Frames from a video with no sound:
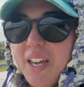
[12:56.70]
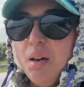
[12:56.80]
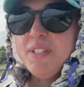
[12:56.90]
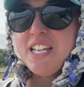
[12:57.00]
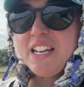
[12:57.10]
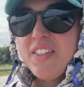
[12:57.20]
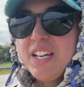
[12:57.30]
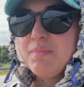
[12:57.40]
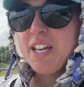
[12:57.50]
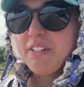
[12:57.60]
update, now
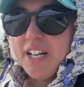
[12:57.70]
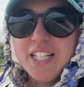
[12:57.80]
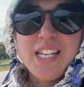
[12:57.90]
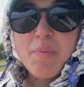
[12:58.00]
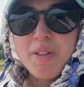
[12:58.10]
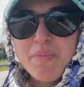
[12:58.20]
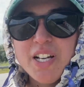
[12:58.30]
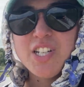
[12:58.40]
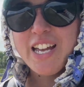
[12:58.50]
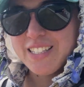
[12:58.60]
that I'm like right on top of the
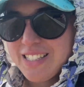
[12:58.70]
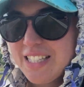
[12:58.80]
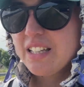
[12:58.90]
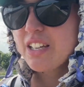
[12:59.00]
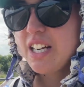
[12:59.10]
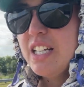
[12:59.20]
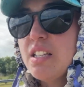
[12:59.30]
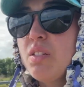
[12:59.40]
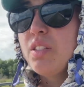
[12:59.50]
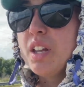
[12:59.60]
bridge, I can see that there is
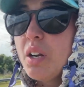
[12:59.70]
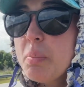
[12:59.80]
a little